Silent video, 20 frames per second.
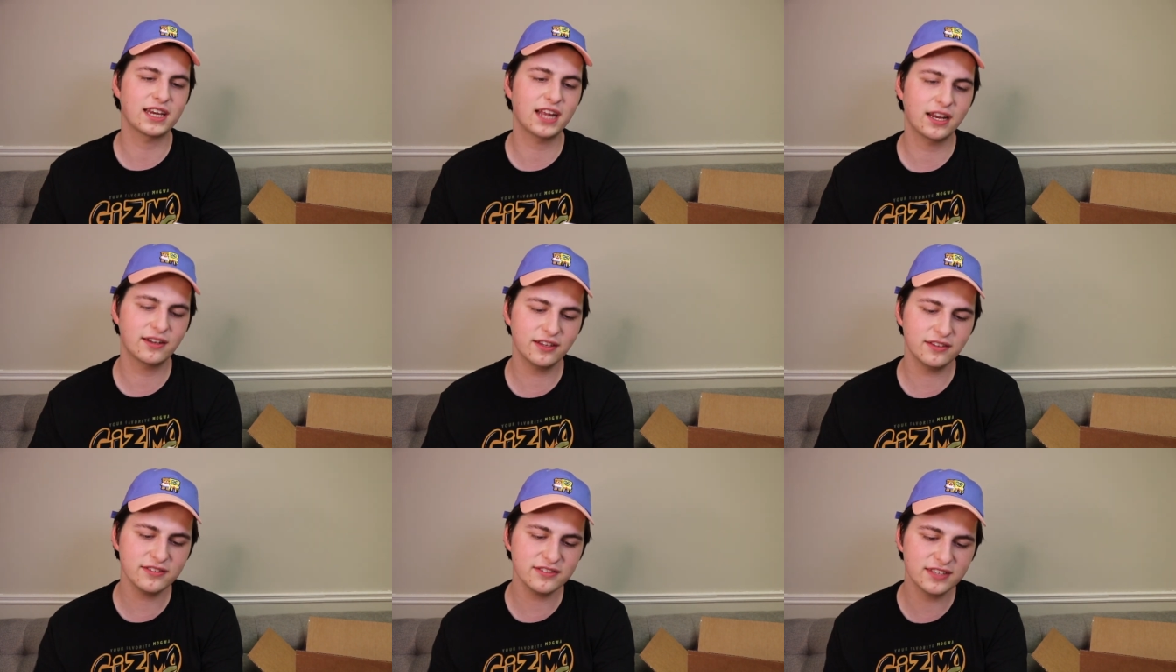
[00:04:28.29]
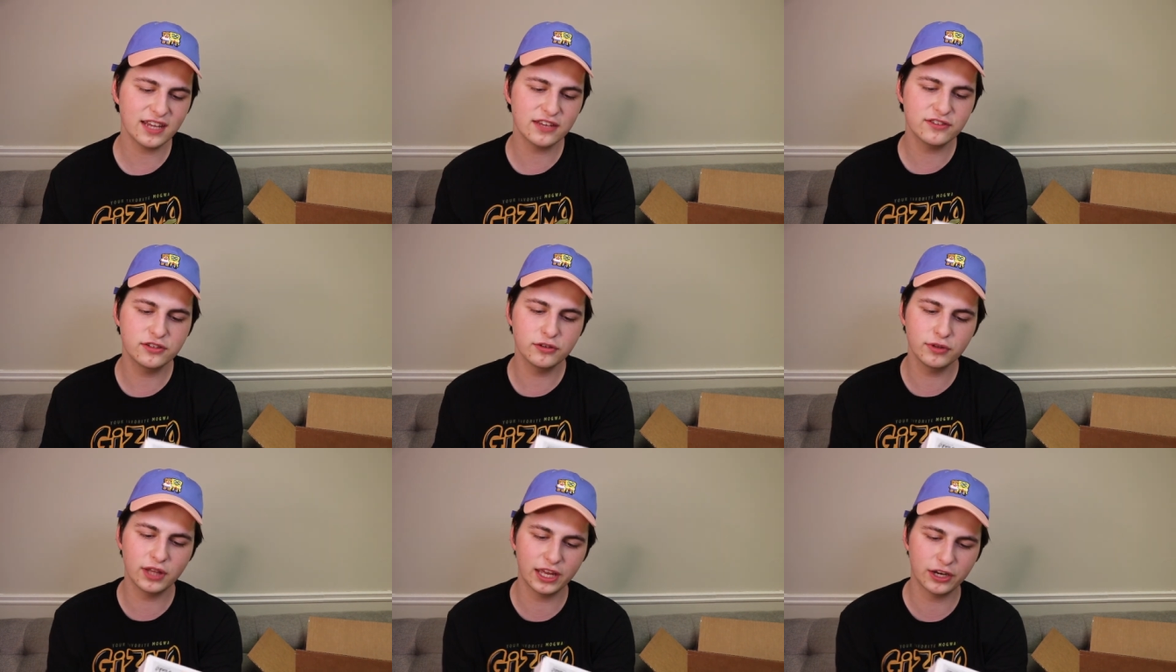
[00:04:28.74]
Yeah, it doesn't say
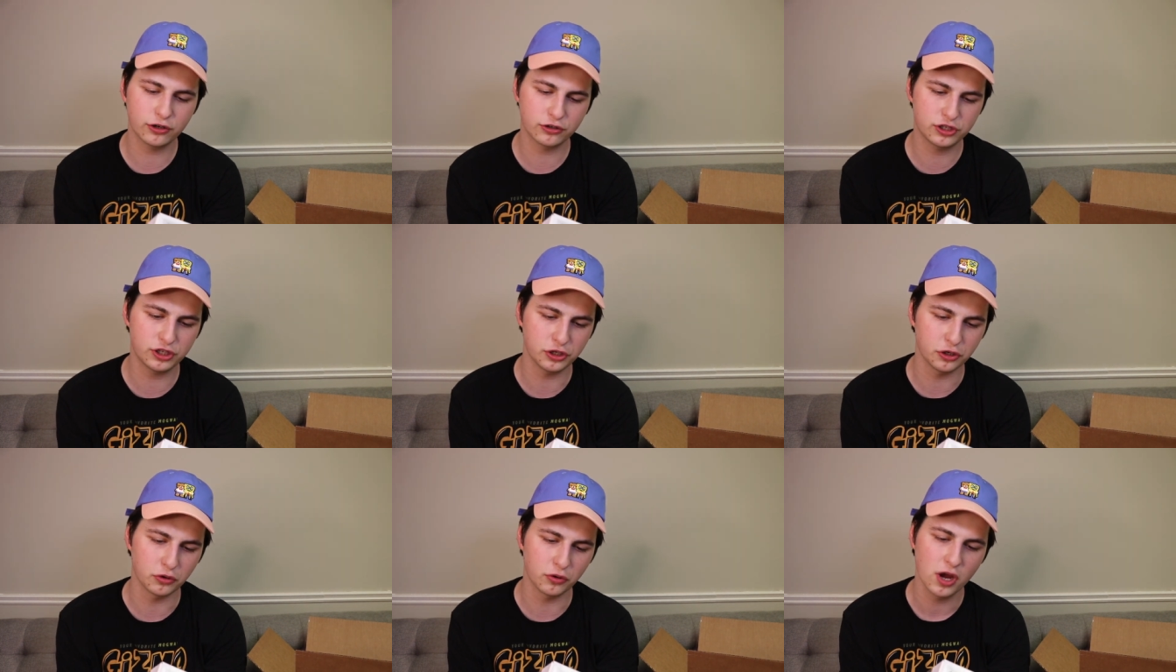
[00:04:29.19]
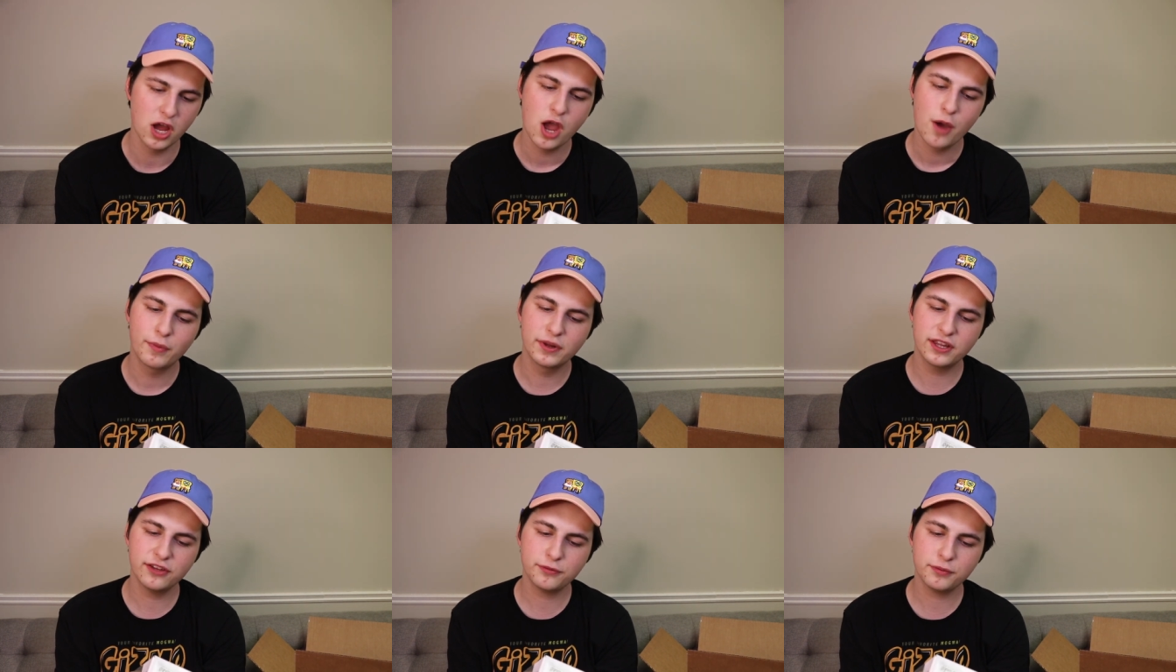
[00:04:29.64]
Zoolander 2,
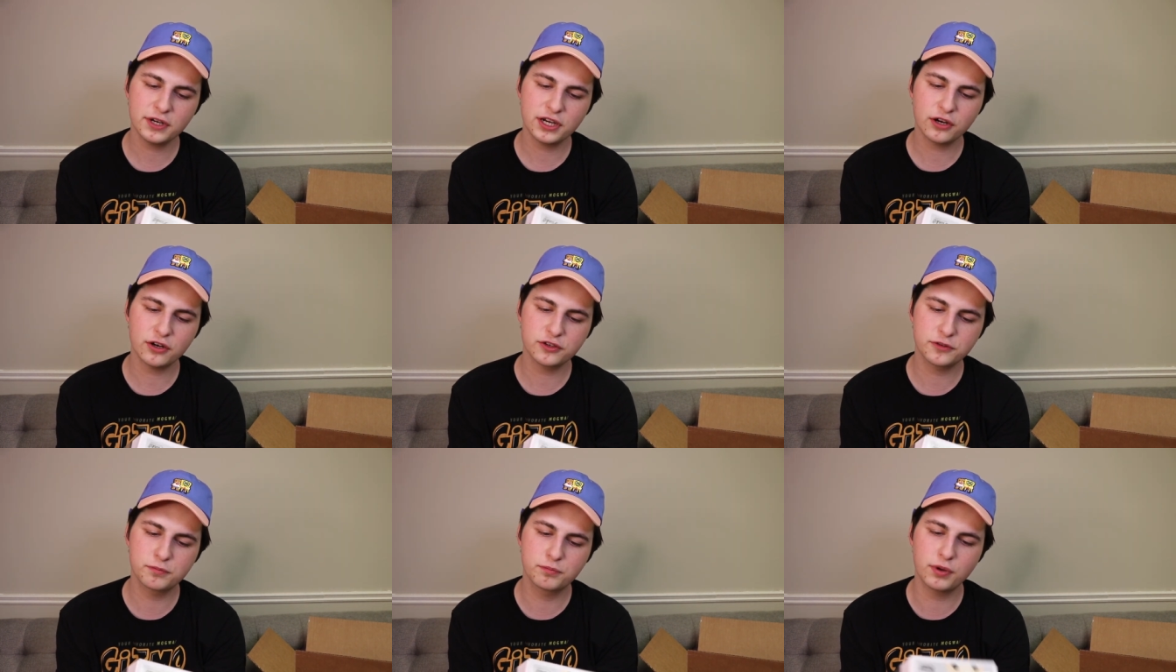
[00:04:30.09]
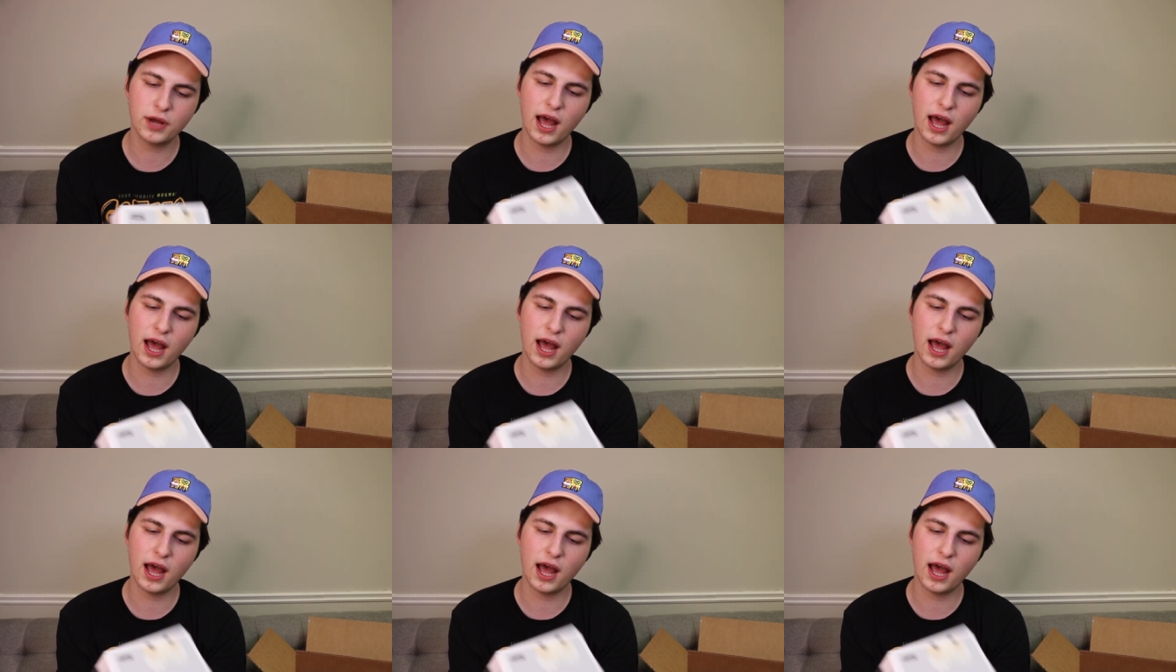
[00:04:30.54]
but this one here is